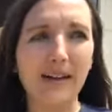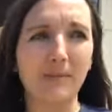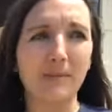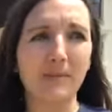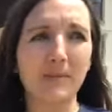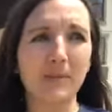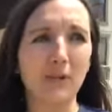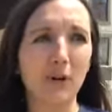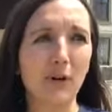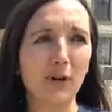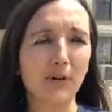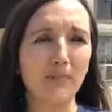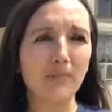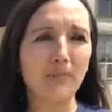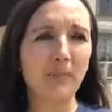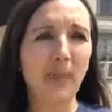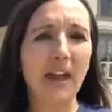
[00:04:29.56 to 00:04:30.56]

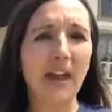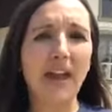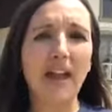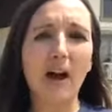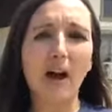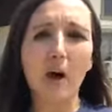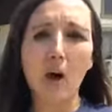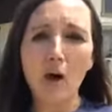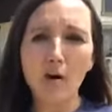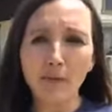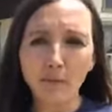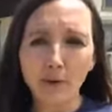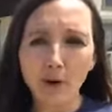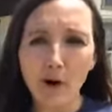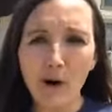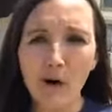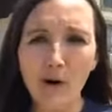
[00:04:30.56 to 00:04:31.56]
So
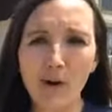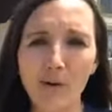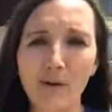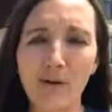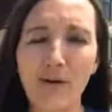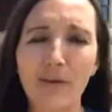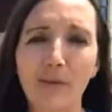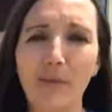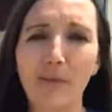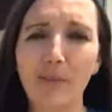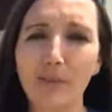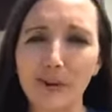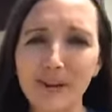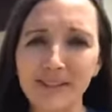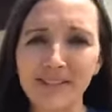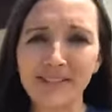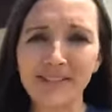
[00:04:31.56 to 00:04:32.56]
overall, the
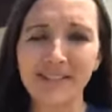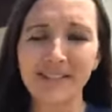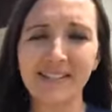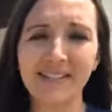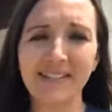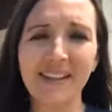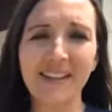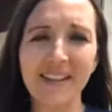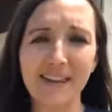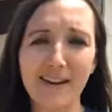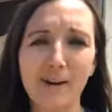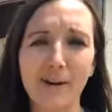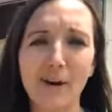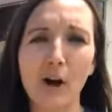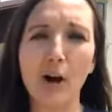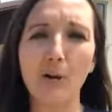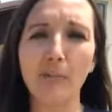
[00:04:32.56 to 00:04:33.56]
risks
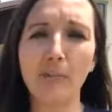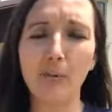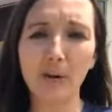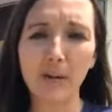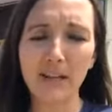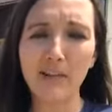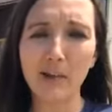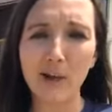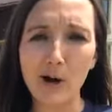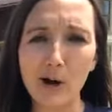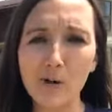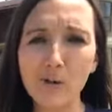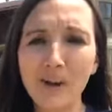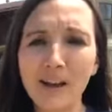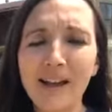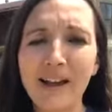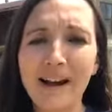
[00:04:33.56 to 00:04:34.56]
here are pretty low,